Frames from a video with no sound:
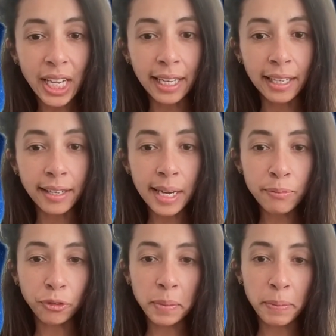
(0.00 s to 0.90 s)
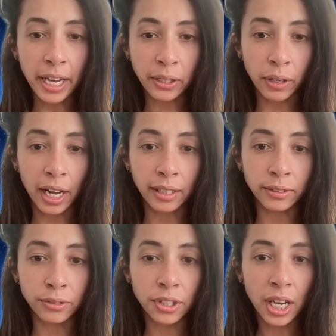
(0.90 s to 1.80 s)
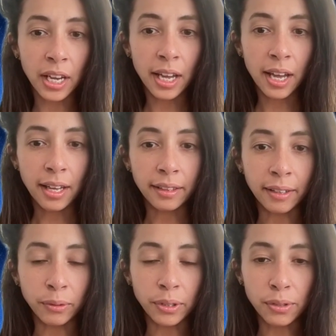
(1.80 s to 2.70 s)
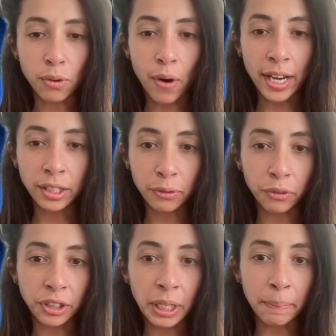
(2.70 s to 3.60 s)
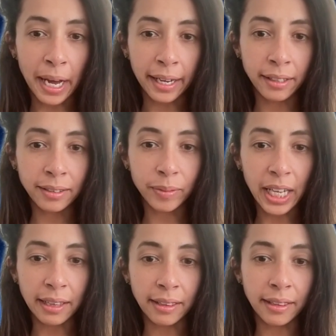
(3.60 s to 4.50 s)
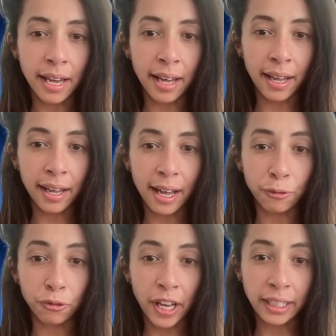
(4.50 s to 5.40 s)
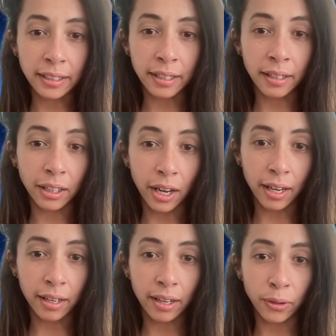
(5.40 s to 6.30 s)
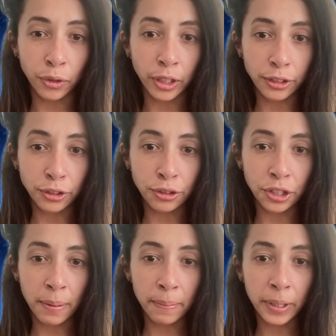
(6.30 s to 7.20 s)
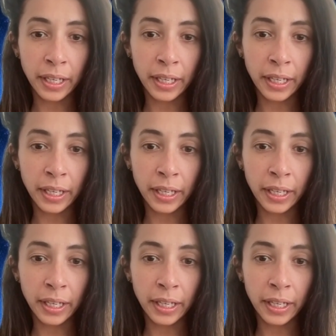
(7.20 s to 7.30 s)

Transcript: He came from a background that was quite different than mine, and that affected a lot our relationship.